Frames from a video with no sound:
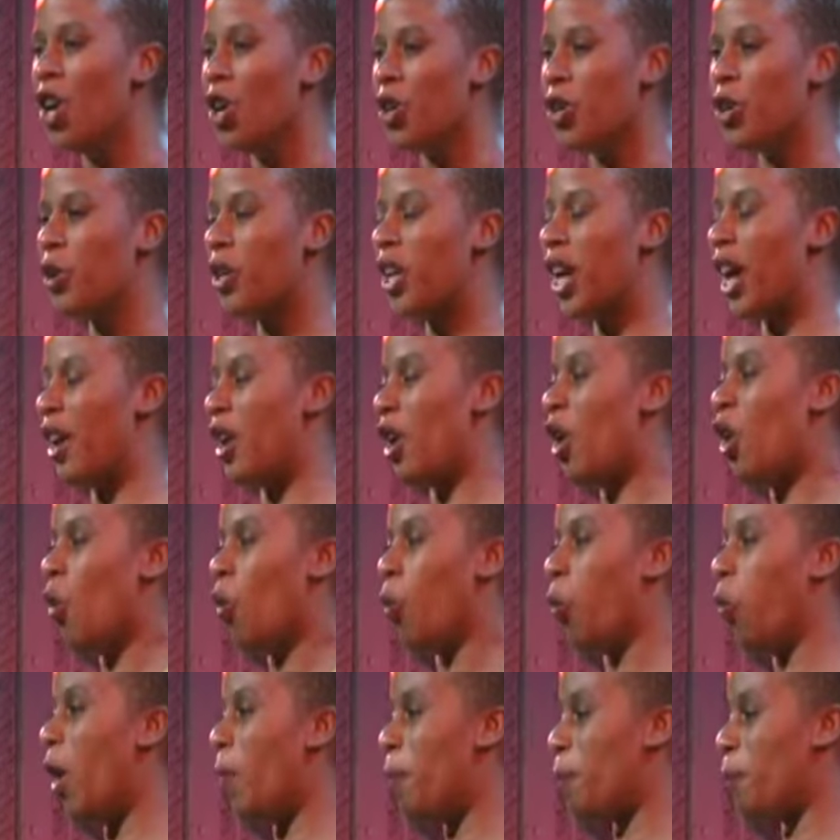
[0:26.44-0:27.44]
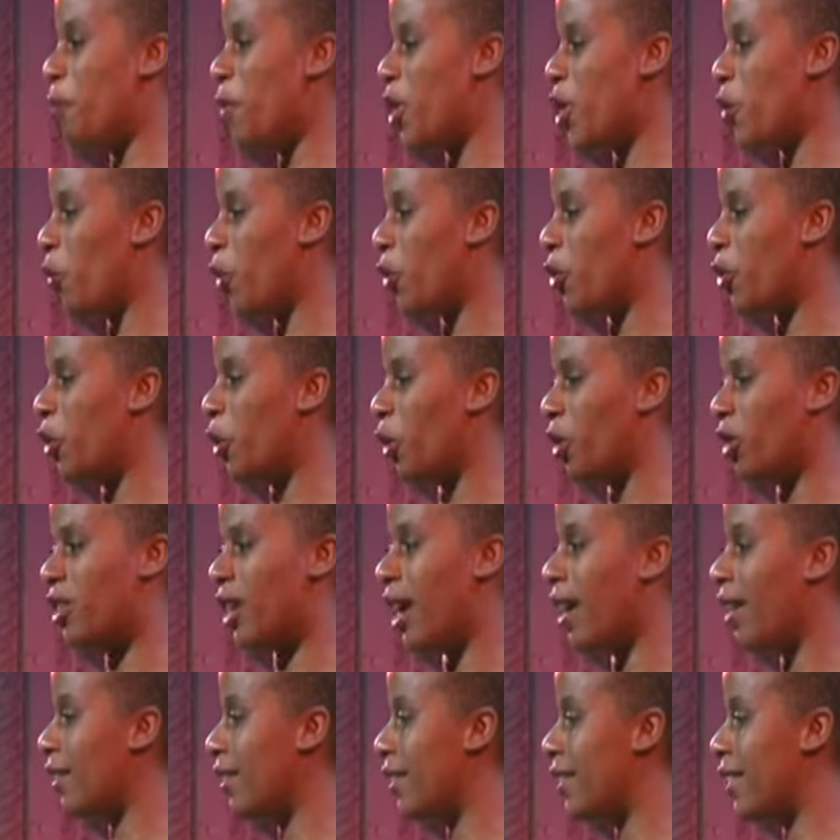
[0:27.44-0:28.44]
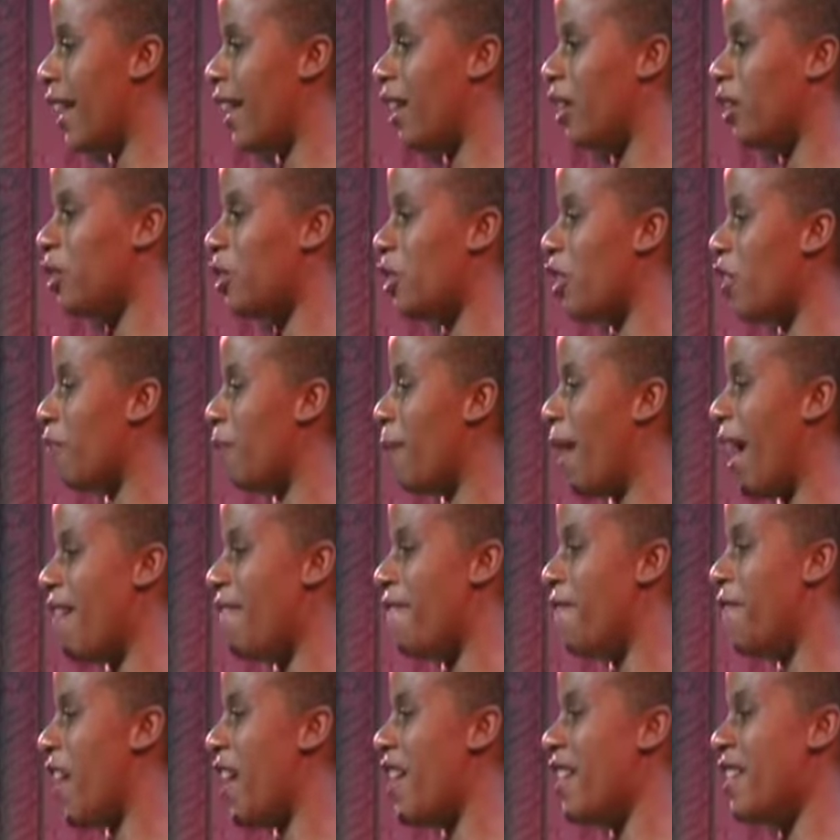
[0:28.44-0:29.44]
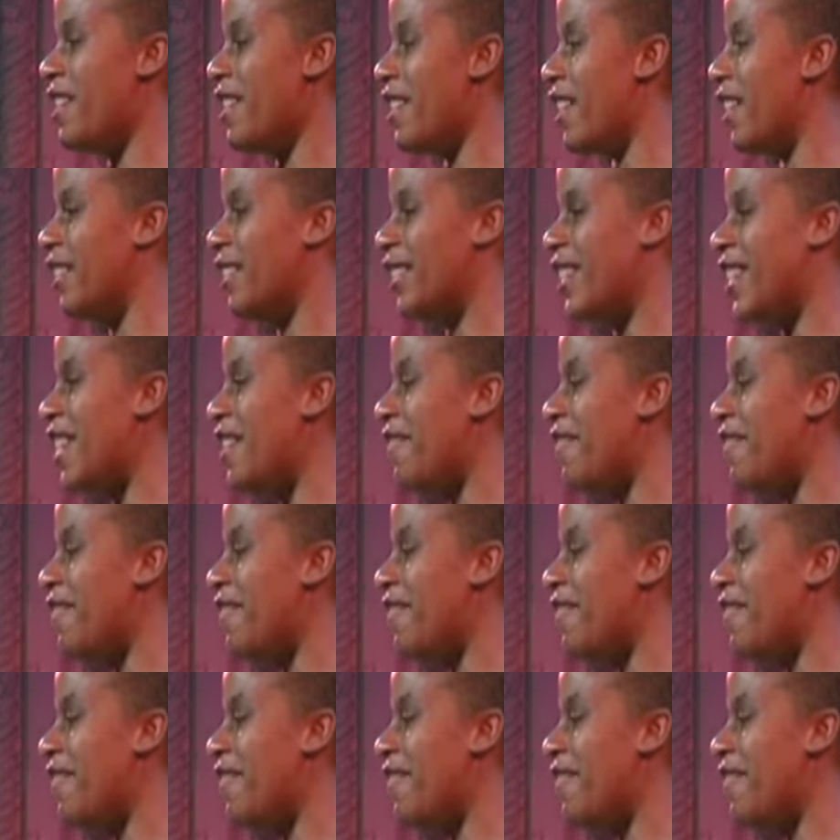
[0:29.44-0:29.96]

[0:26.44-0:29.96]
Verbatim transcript: You can whip me with your tongue tales of my failures,